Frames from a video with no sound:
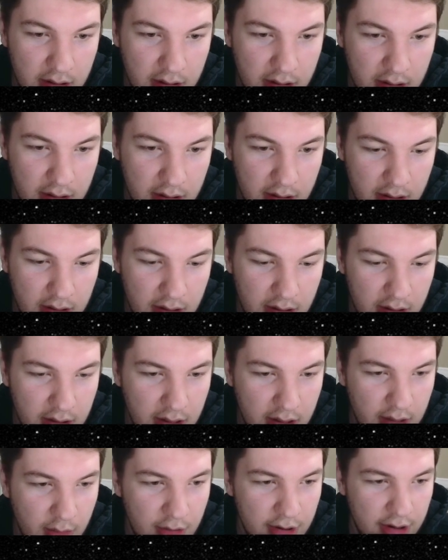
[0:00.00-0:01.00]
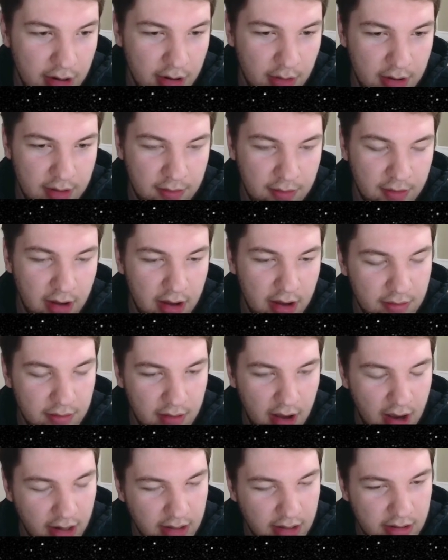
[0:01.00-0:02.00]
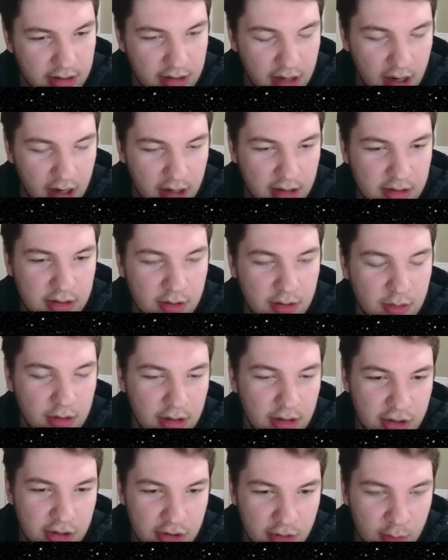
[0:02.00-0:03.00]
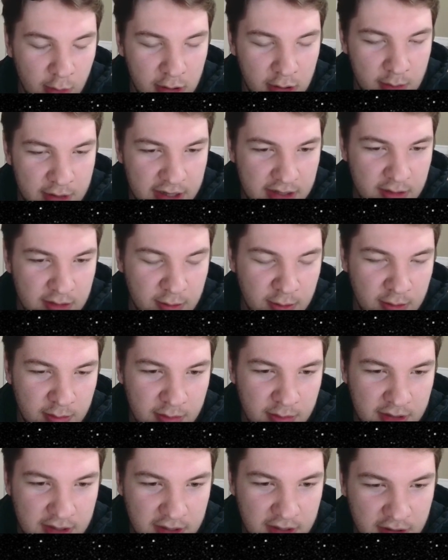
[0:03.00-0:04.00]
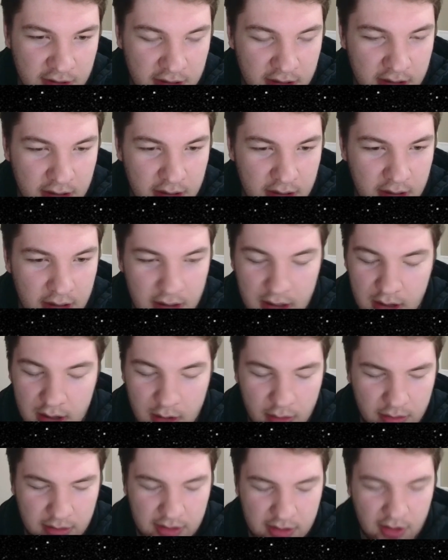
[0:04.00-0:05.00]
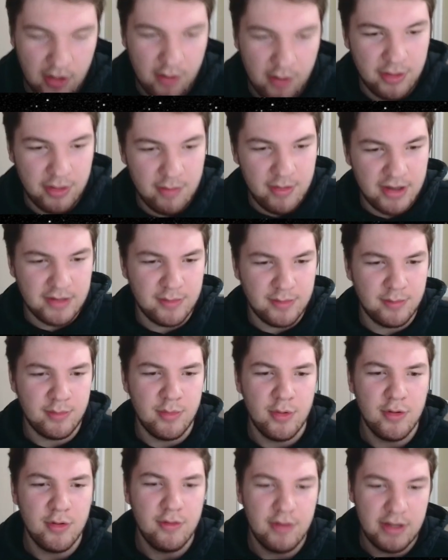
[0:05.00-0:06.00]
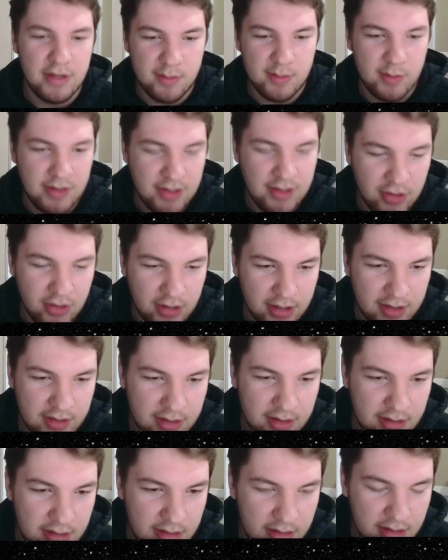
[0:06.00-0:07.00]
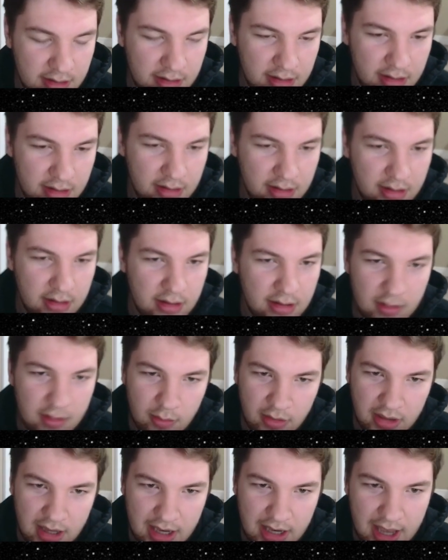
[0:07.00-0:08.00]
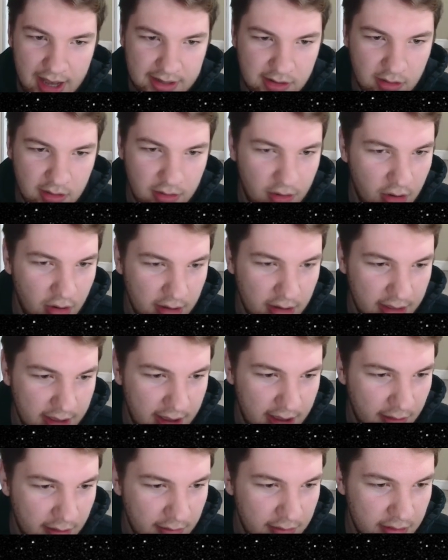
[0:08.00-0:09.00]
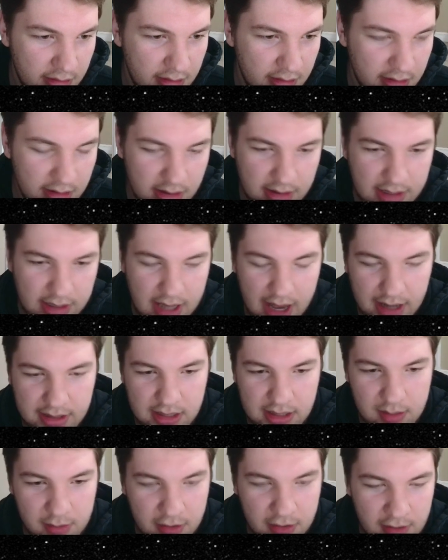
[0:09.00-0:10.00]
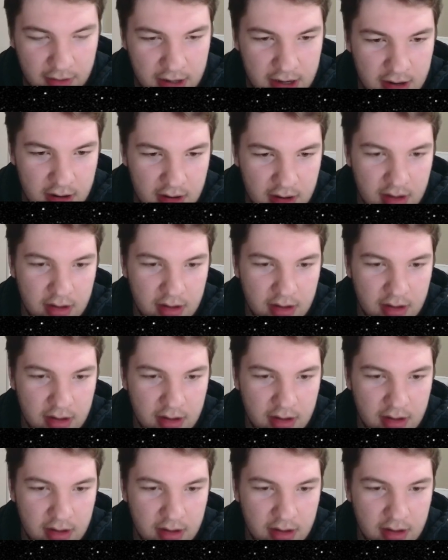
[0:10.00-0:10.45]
I think we're going to go e5. I'm not totally sure what the best position, what the best move in this position is when they castle along and they have attacks coming over here.